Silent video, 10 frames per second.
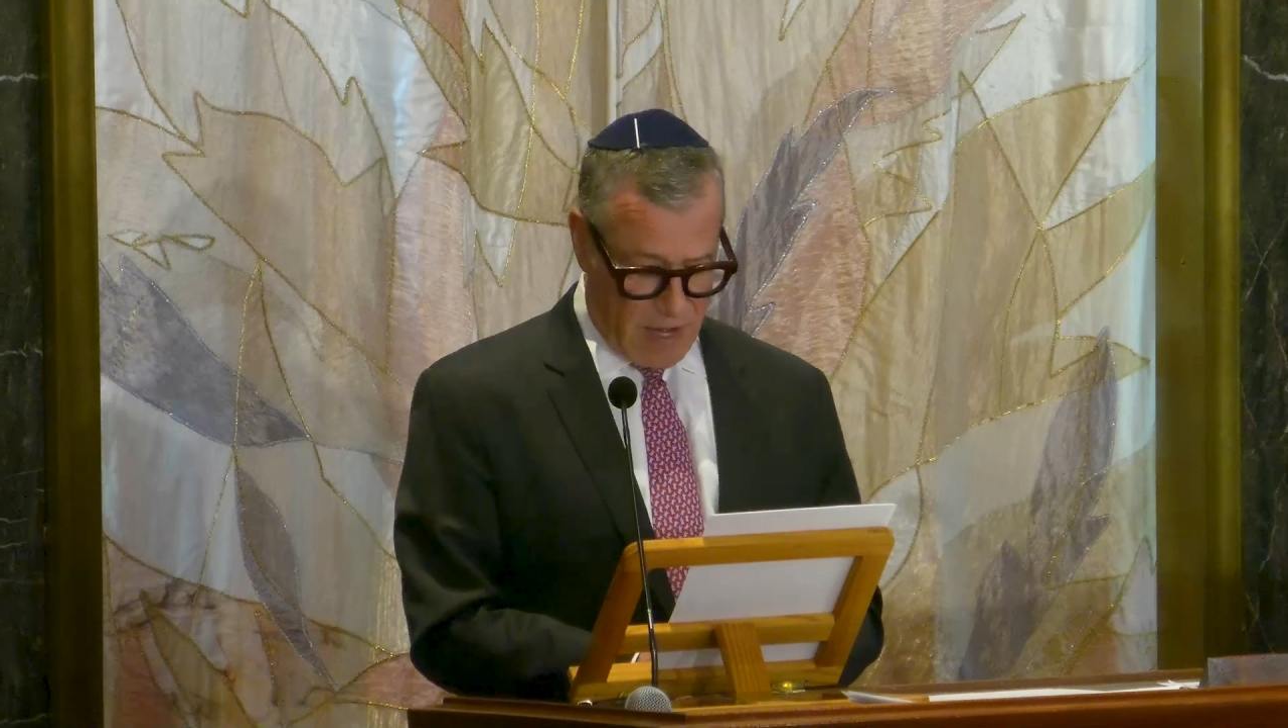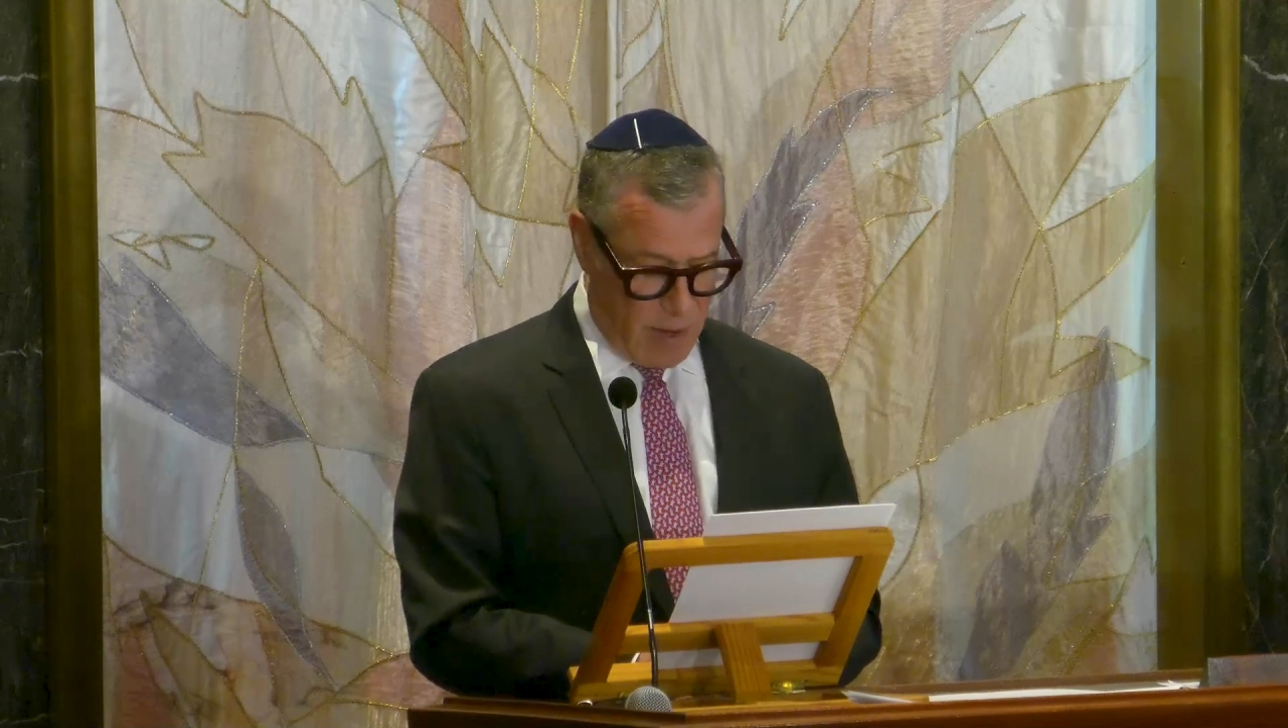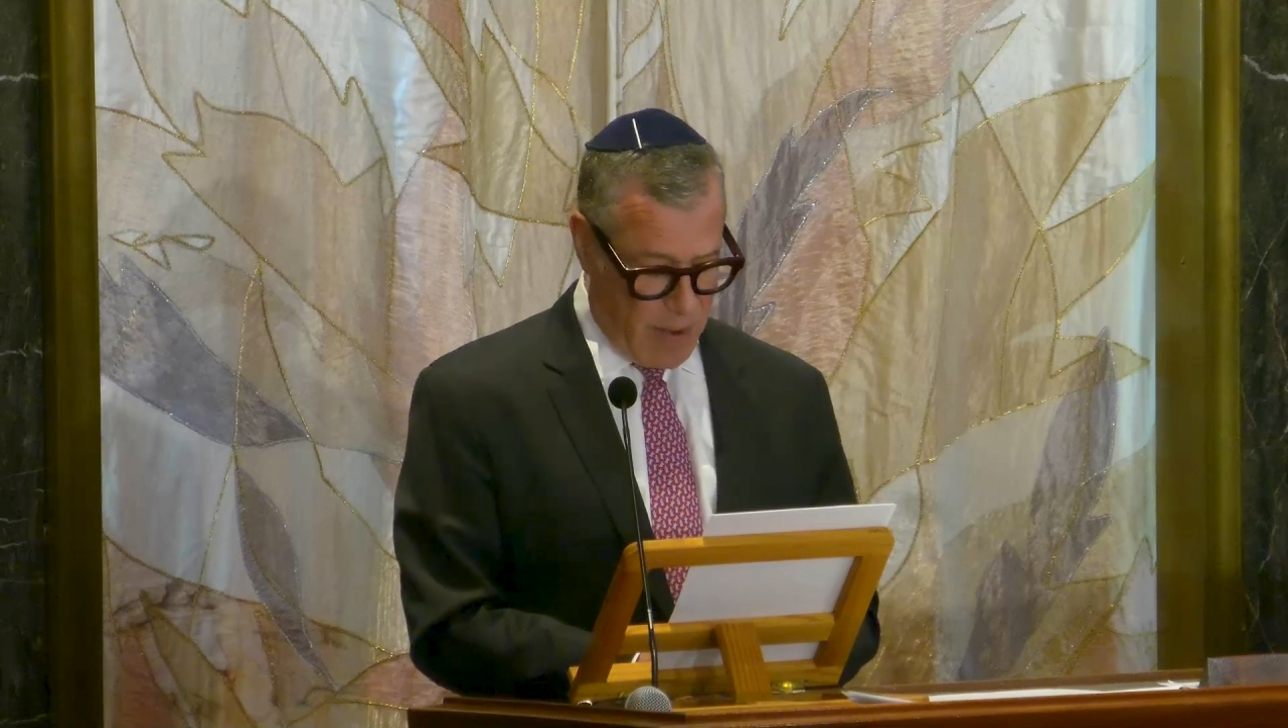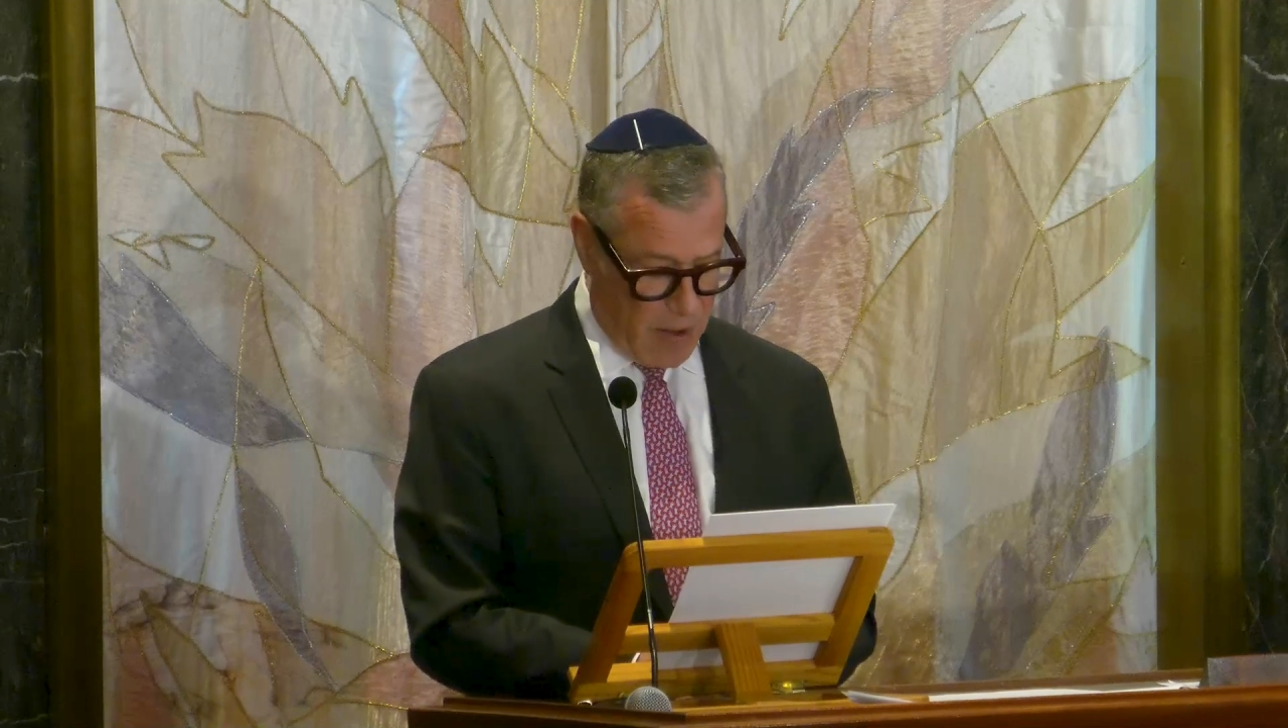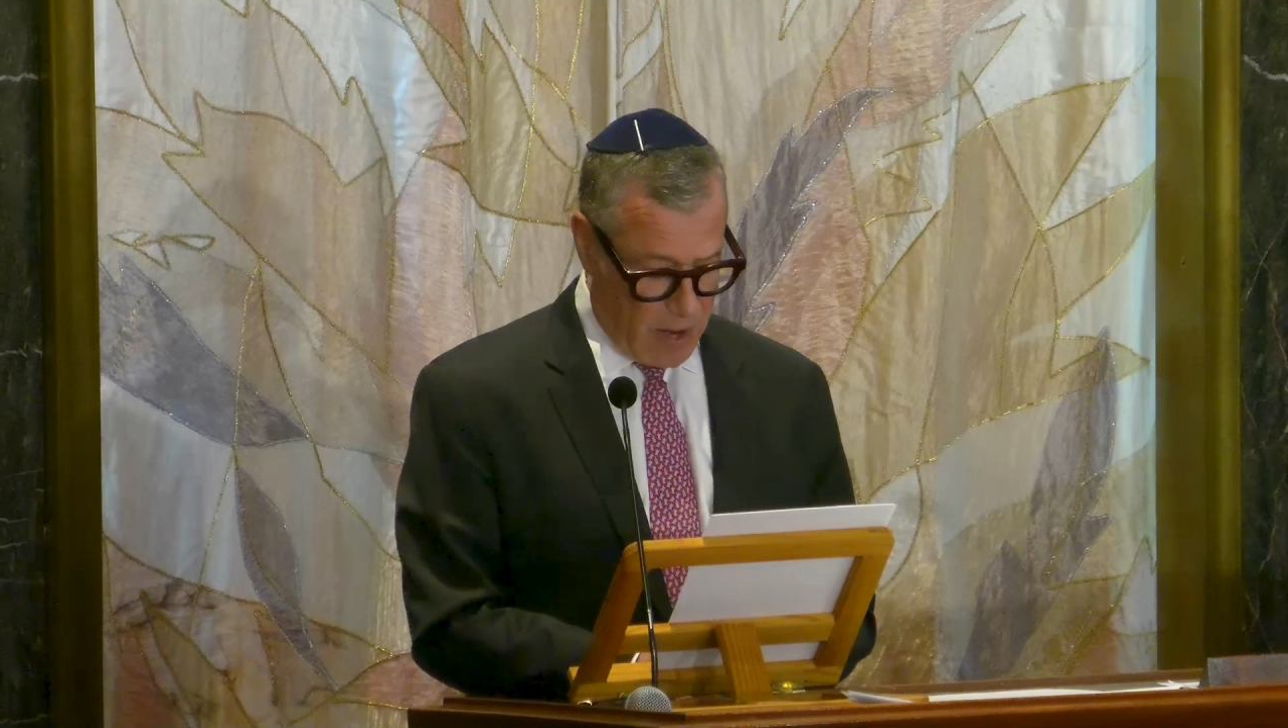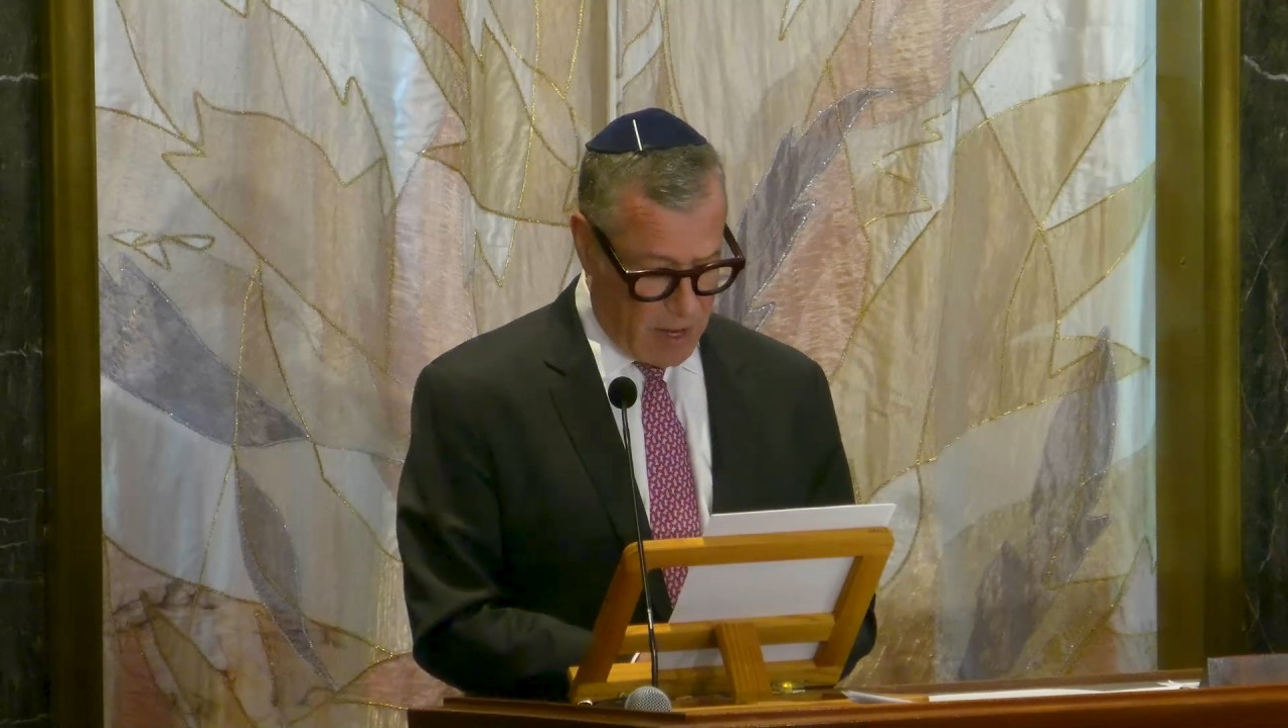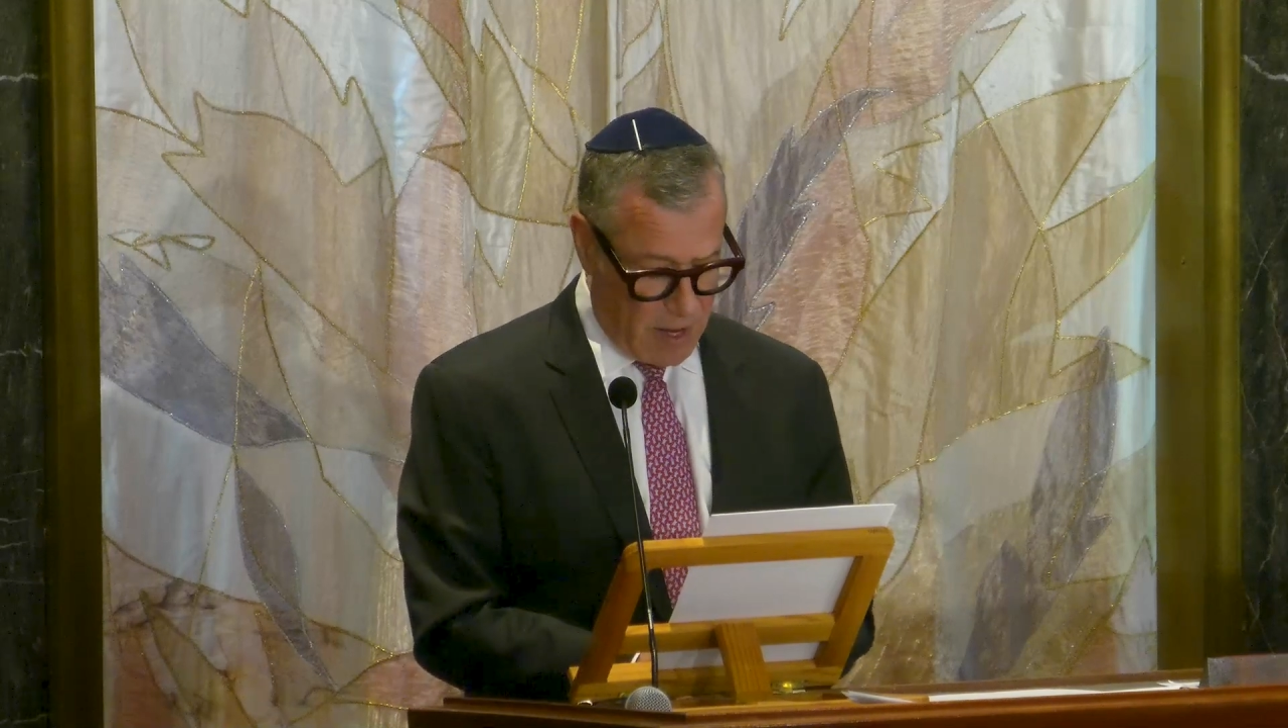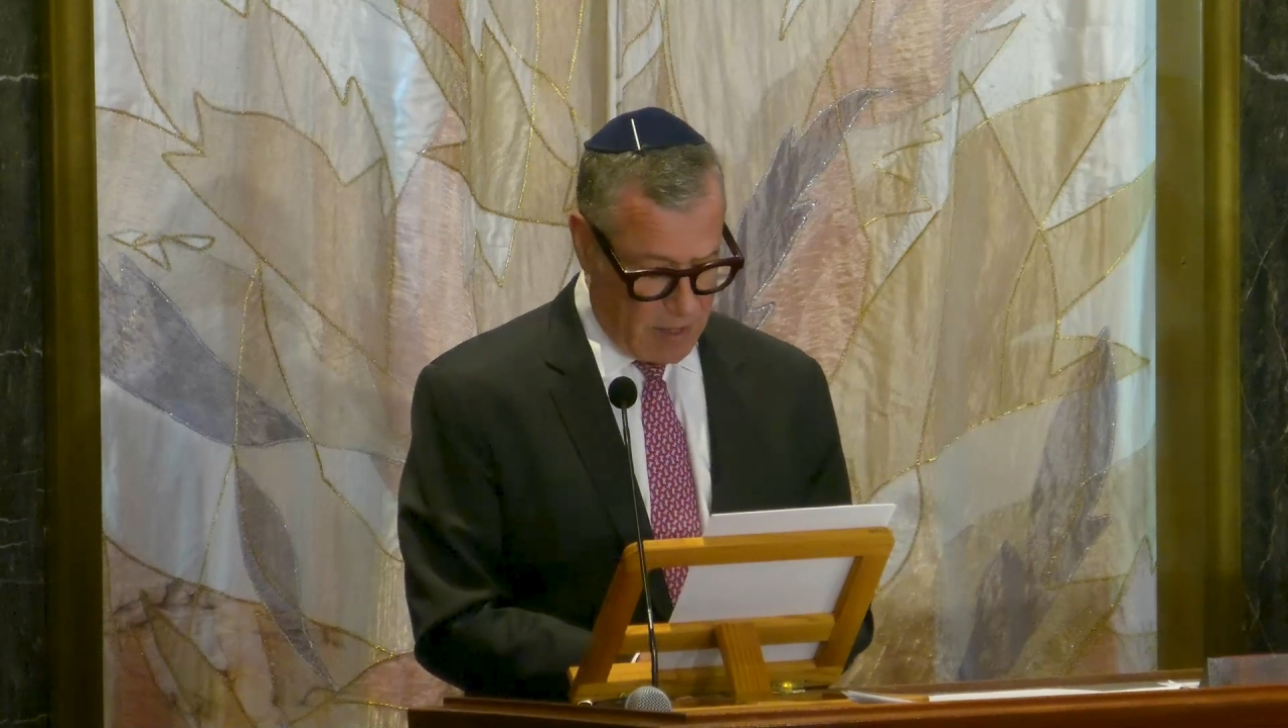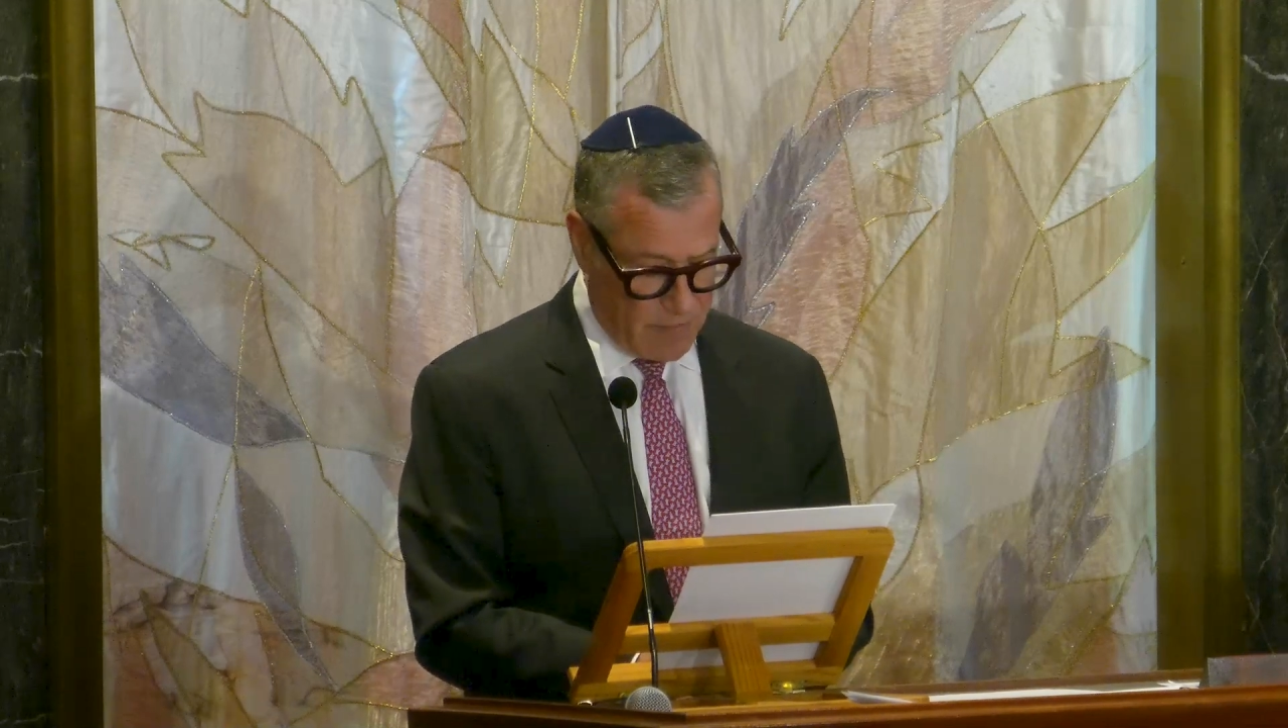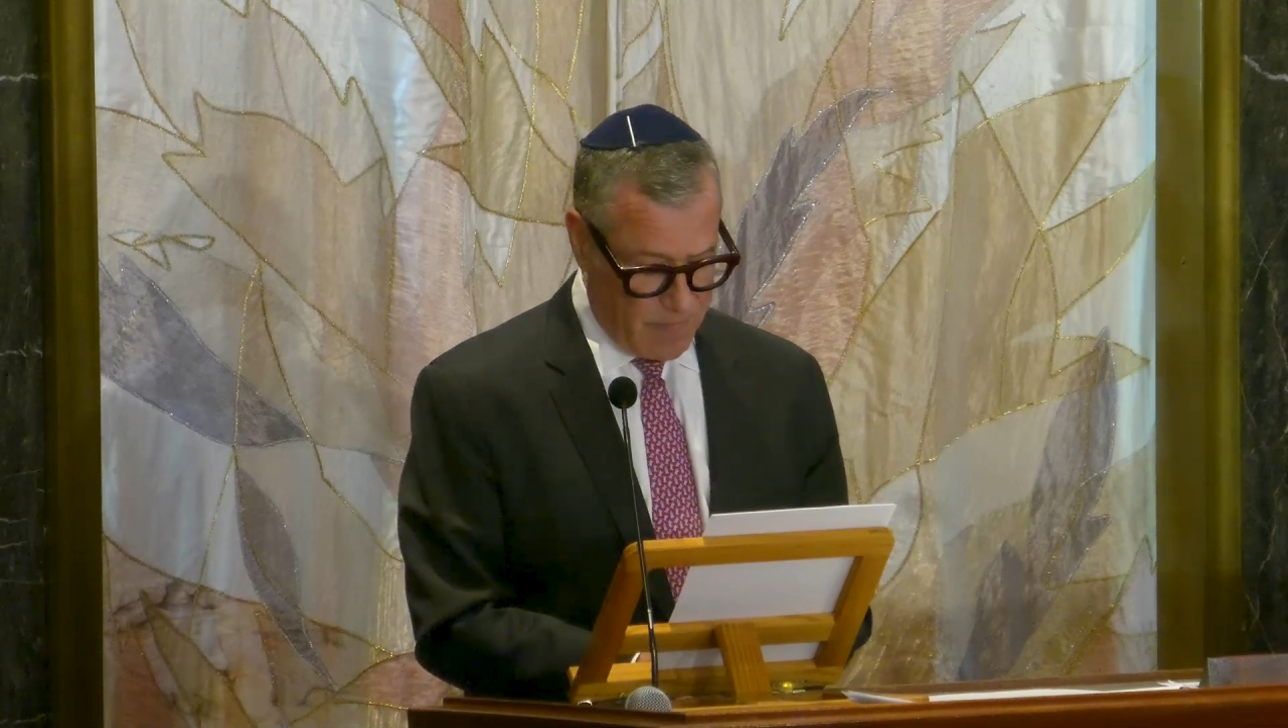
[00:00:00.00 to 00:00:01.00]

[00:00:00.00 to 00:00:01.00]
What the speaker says: in America.